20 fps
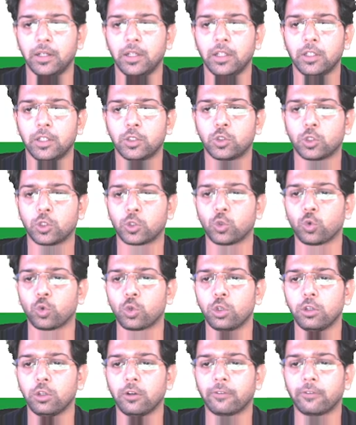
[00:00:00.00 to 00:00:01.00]
So a
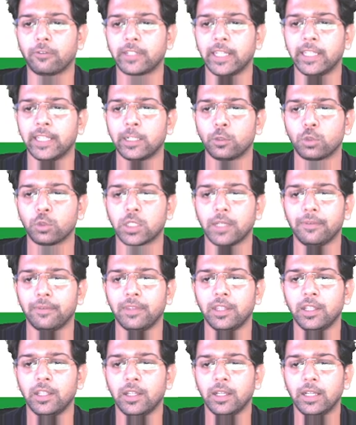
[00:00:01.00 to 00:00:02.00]
total of 10 into
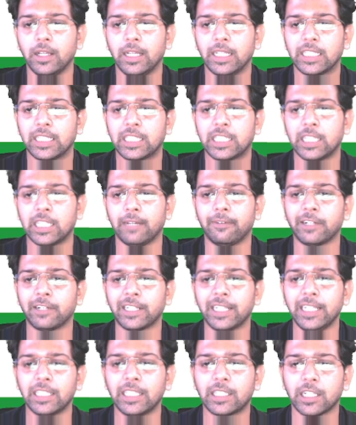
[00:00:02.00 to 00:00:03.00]
7,
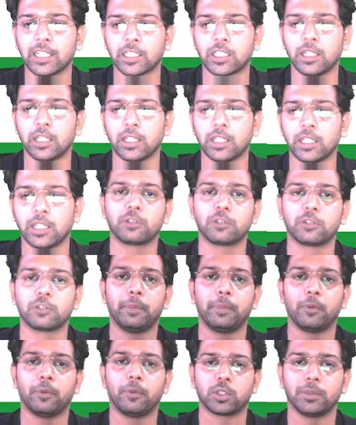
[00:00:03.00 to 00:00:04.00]
70 such numbers will be
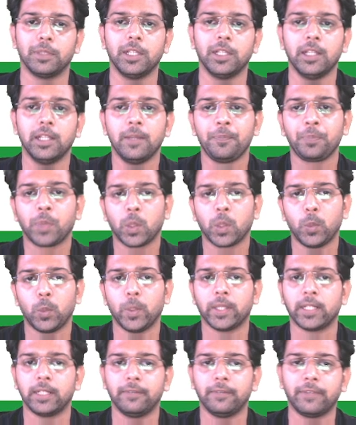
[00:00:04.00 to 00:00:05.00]
possible where
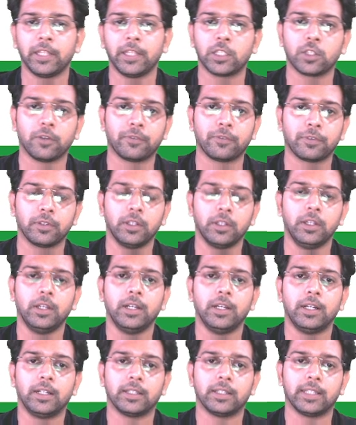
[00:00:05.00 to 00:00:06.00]
the difference of
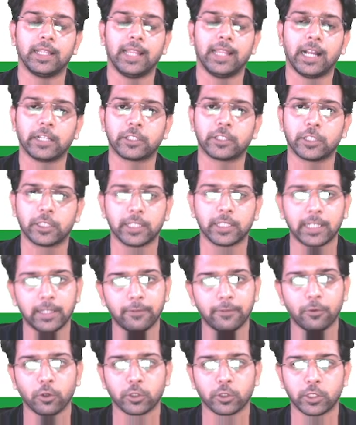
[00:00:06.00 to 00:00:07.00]
the last digit and the
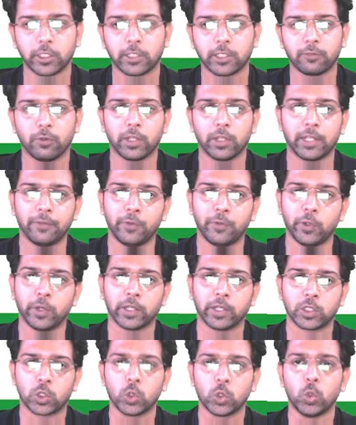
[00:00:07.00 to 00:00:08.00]
first digit will give you
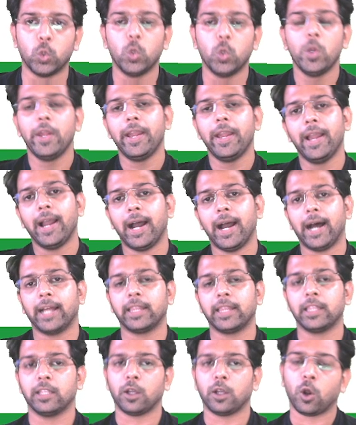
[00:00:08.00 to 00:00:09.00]
as 2 and
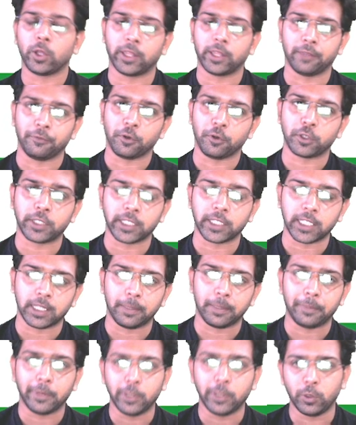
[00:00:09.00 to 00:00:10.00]
on reversing the
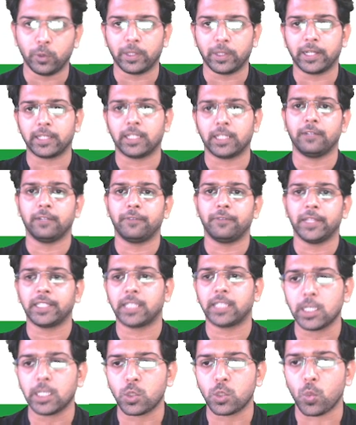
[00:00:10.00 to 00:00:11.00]
number you will get the difference
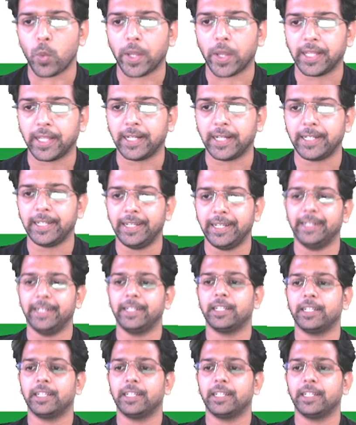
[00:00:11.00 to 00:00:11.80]
as 198